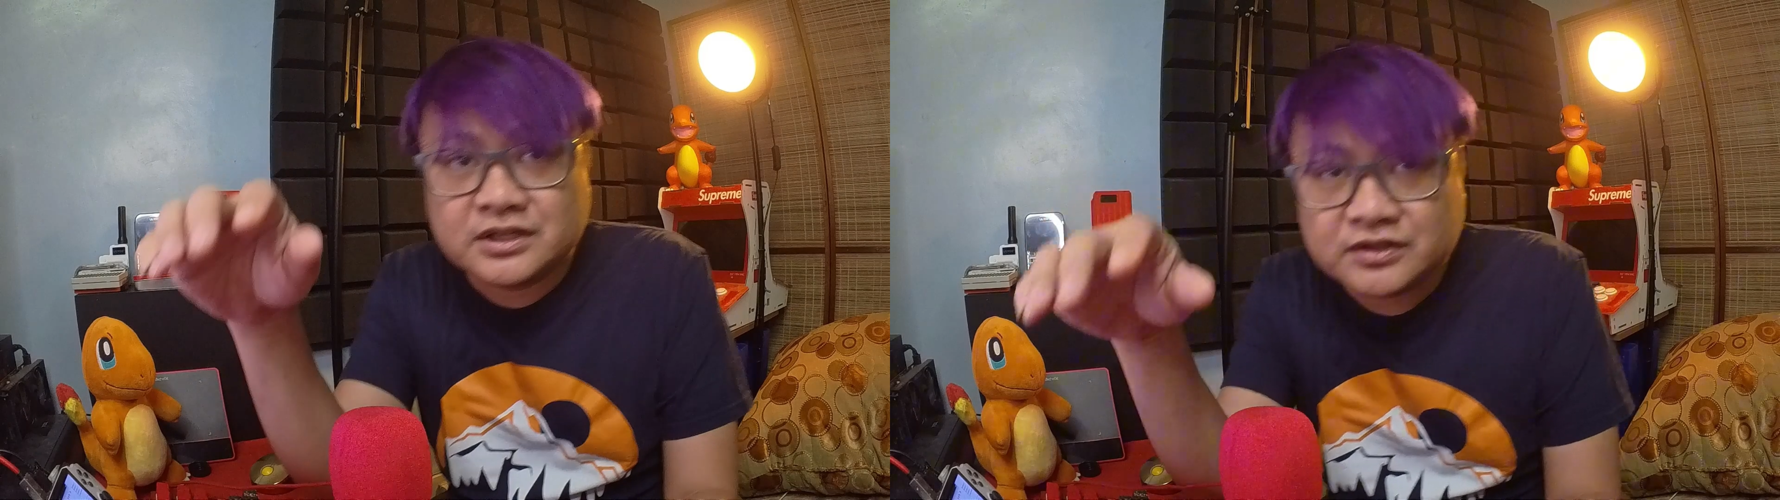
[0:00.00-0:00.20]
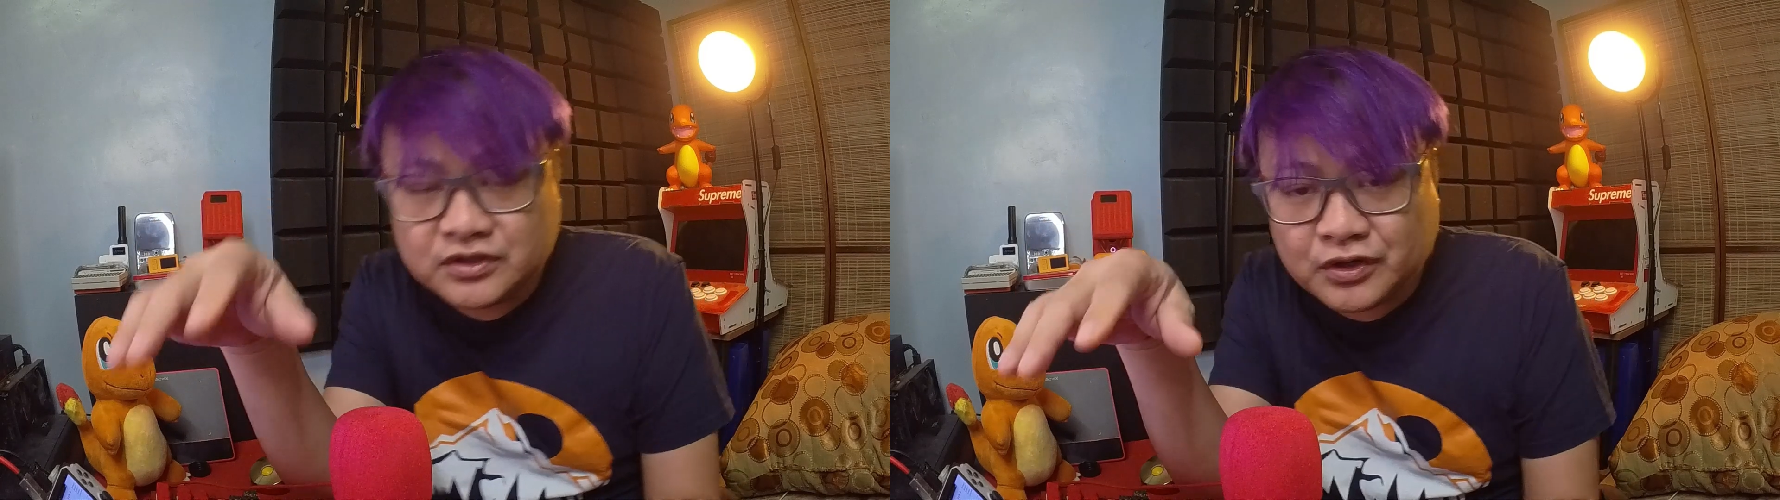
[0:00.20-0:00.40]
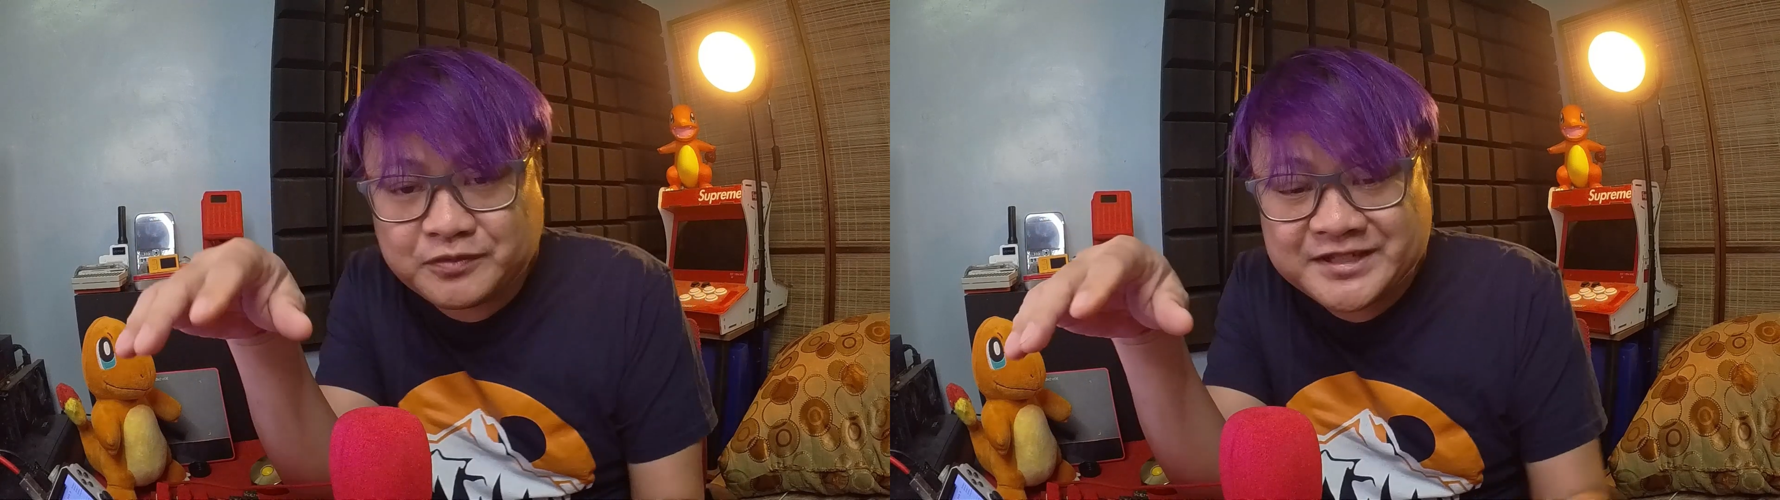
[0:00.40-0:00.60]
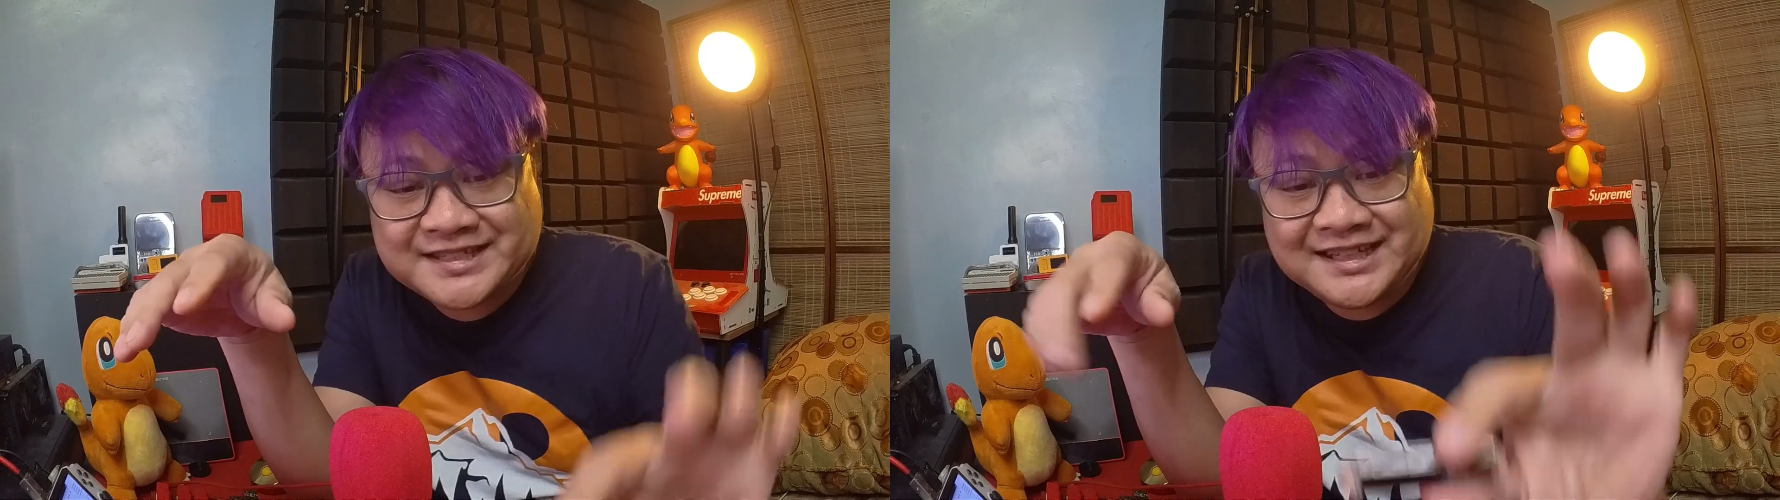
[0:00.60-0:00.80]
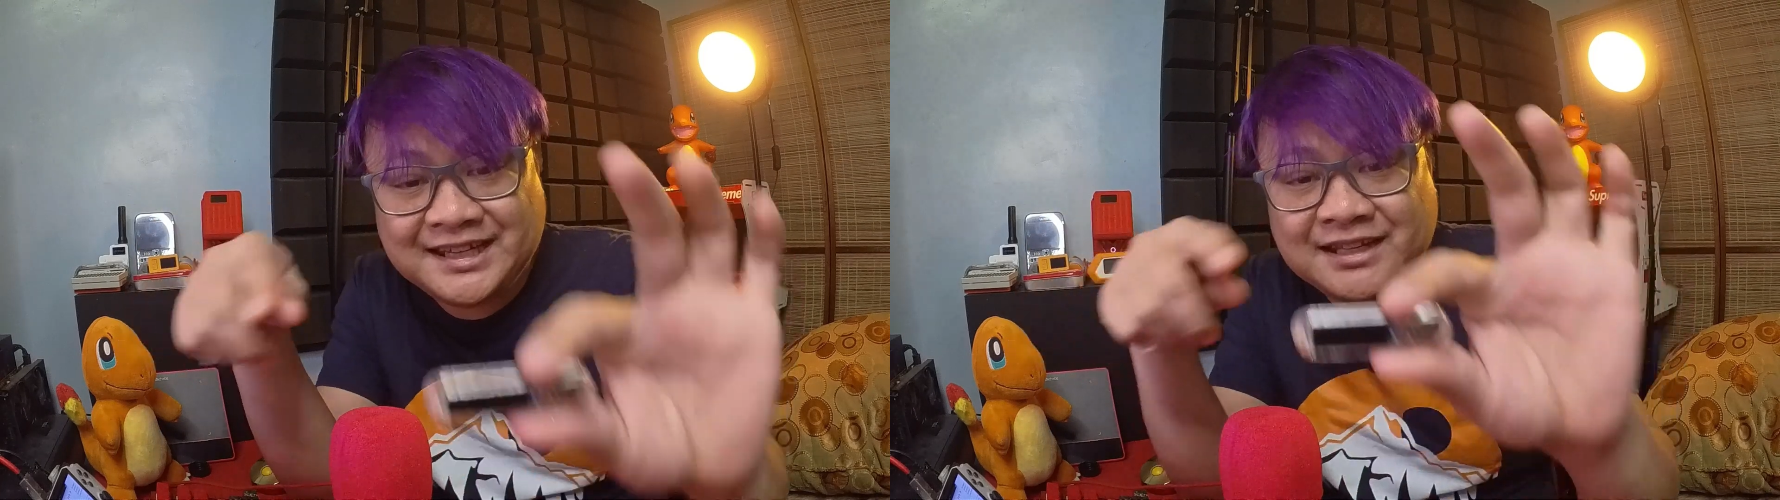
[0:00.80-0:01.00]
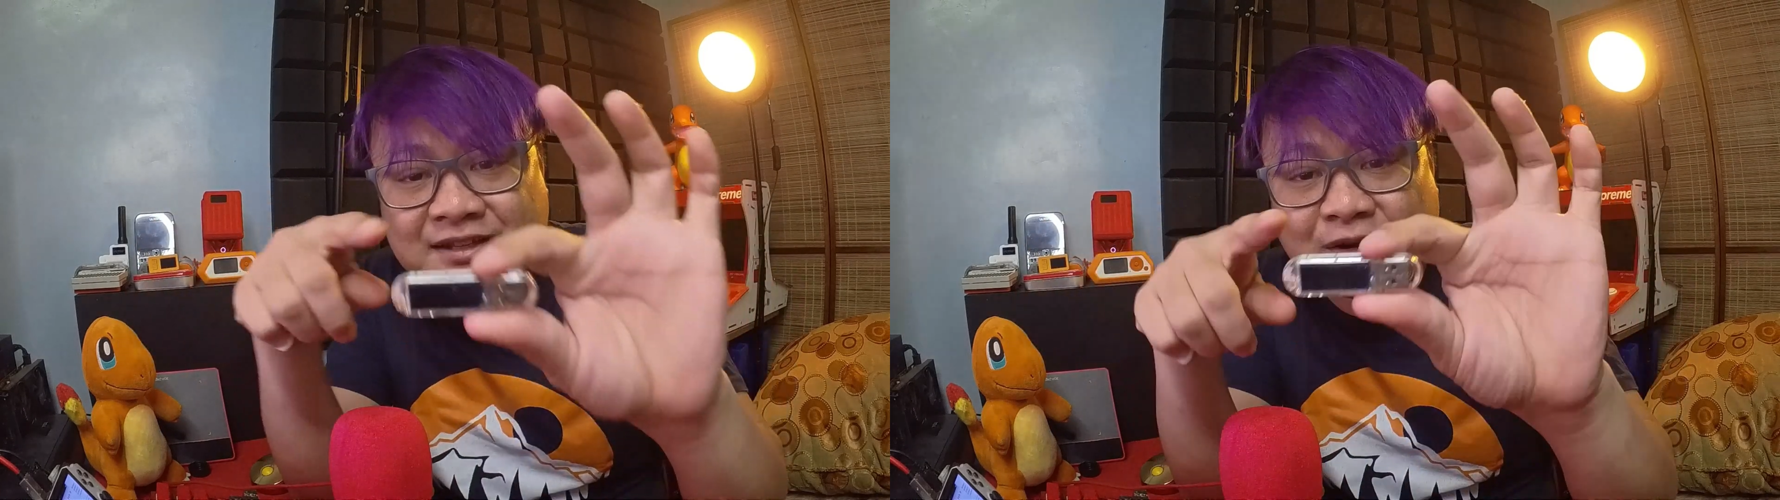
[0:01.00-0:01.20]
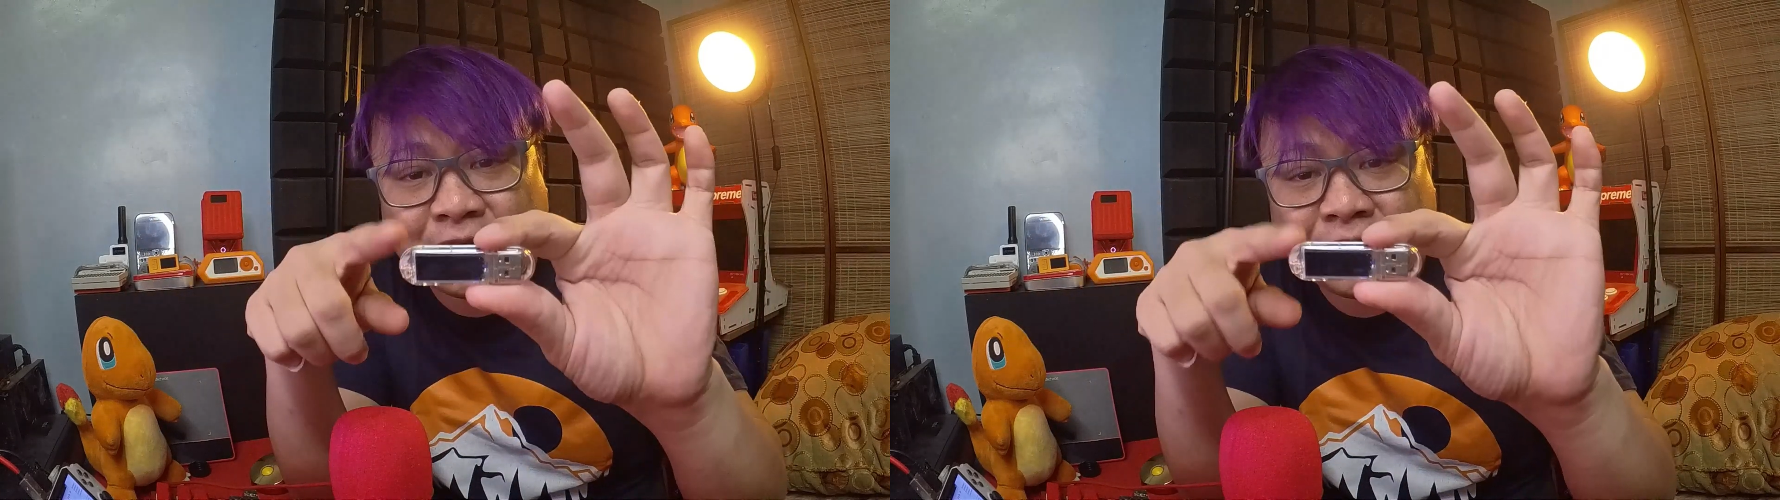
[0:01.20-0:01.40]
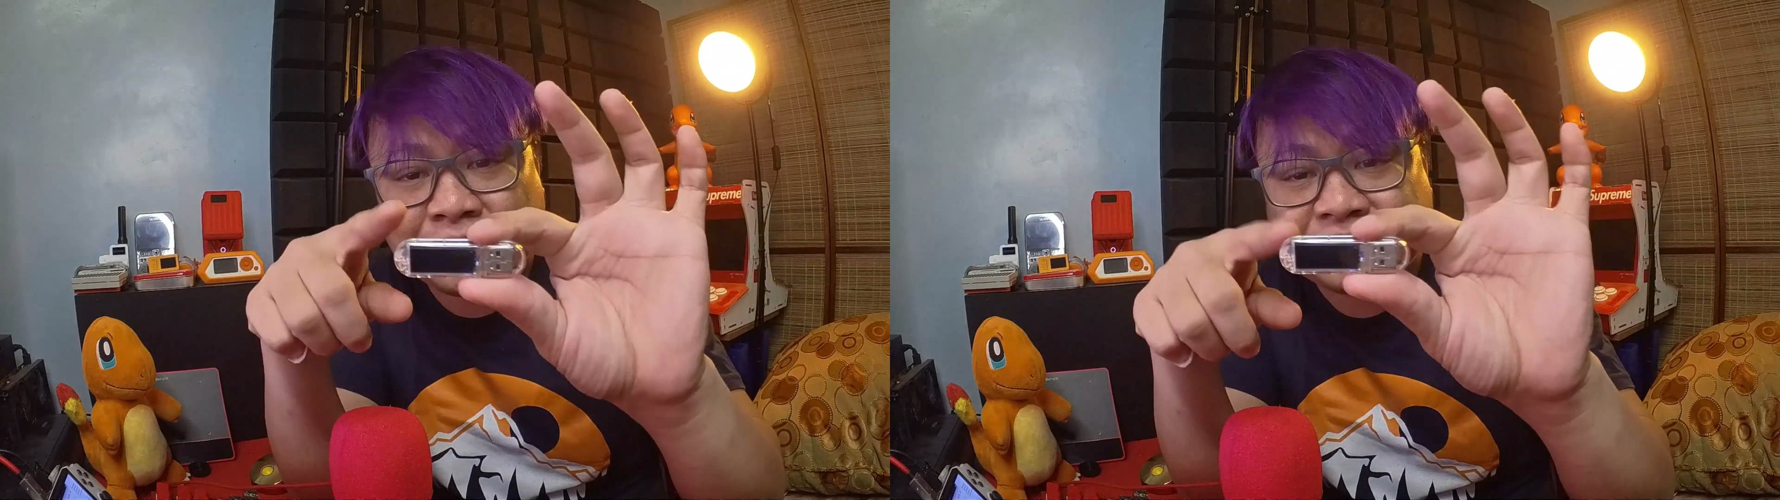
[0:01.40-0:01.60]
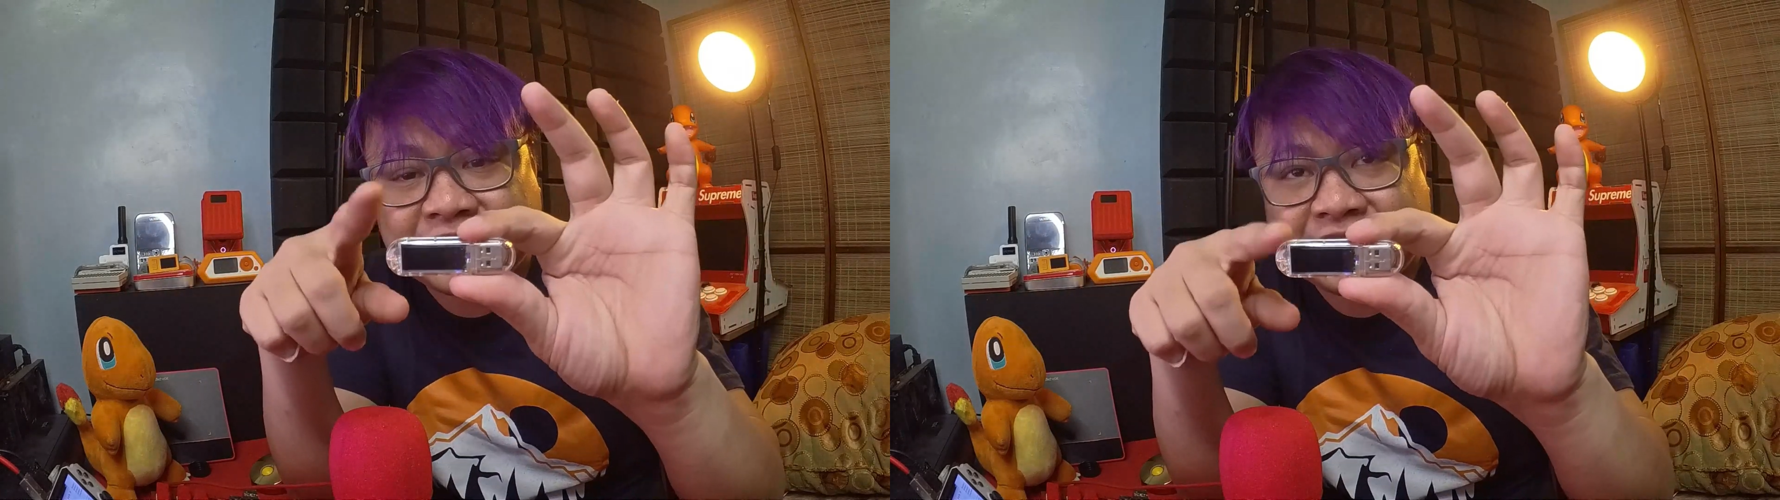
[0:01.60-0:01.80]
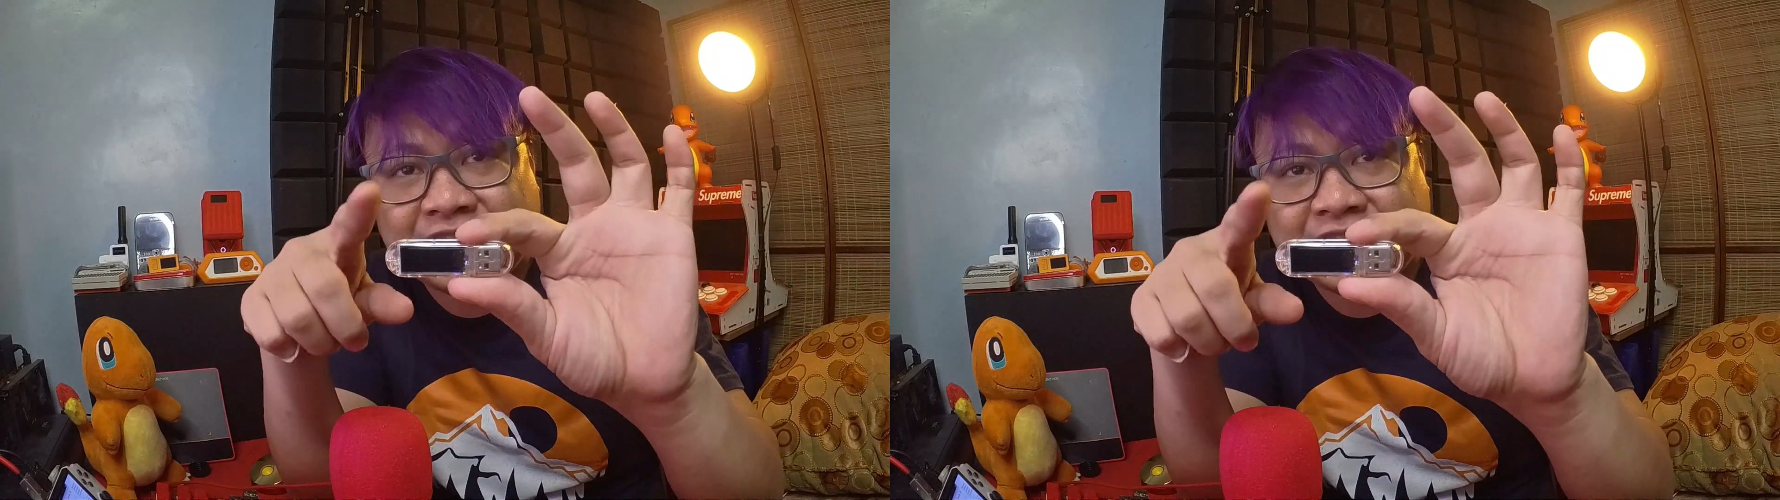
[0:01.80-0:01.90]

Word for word: you have seen all of the